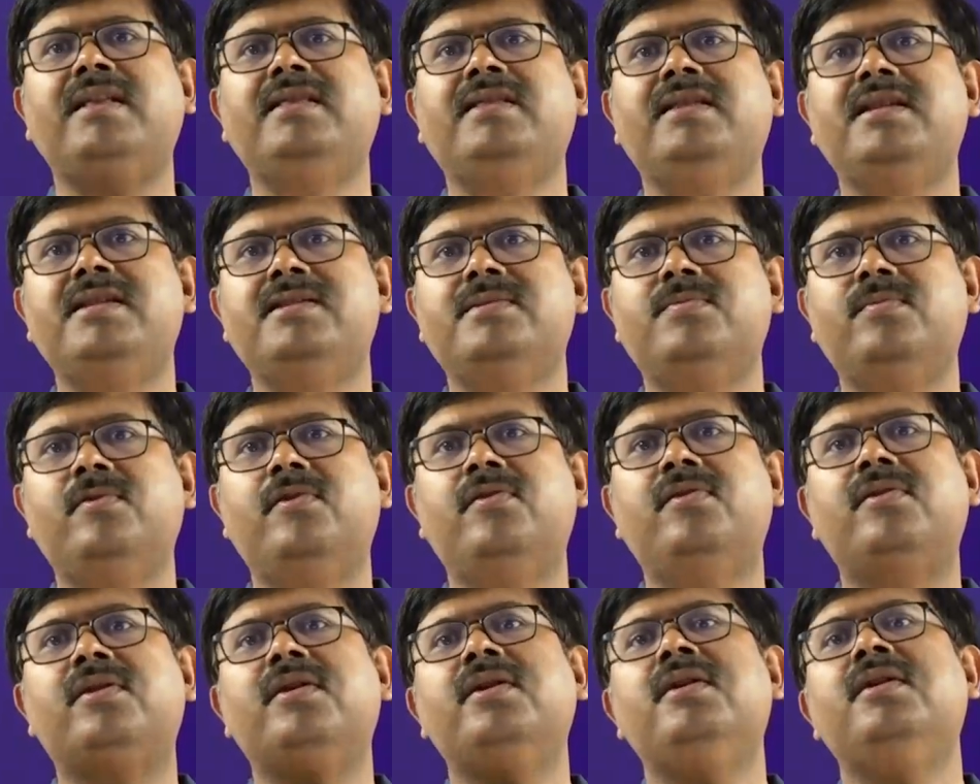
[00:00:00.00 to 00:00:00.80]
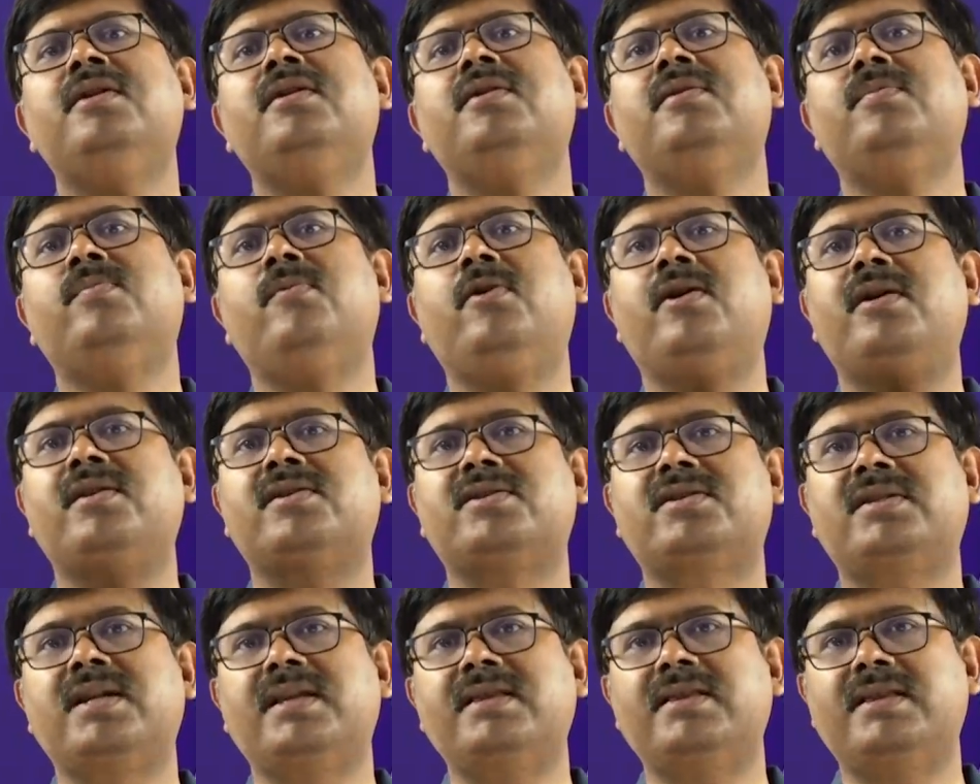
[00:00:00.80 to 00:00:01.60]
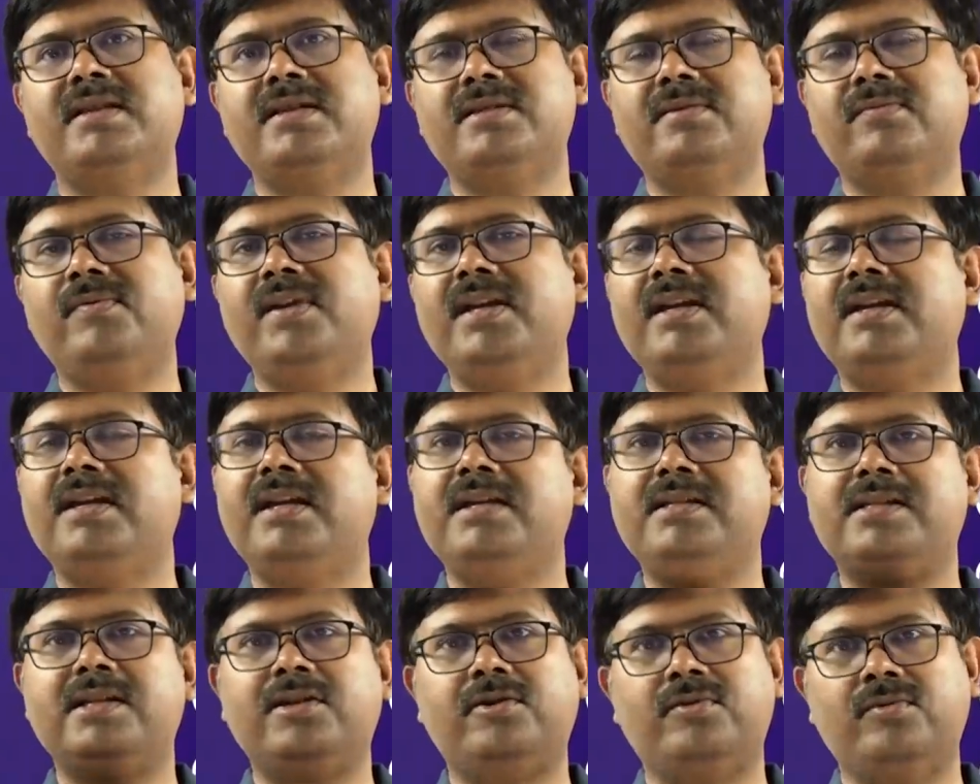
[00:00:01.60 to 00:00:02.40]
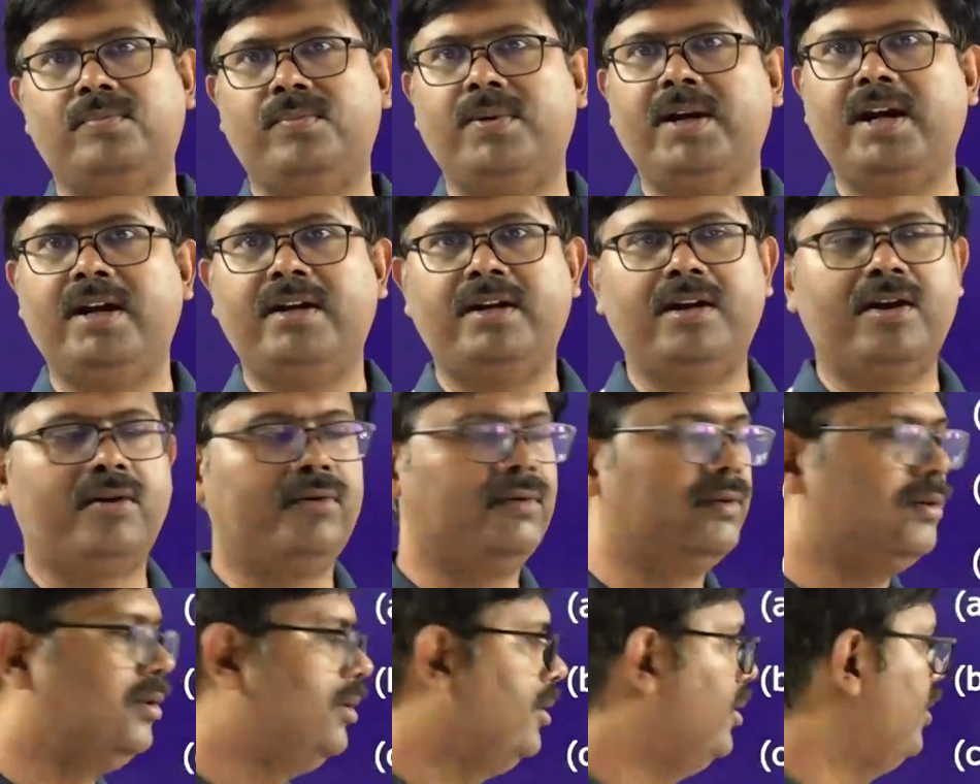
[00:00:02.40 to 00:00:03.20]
length is more, bond strength is weak, easy to break down.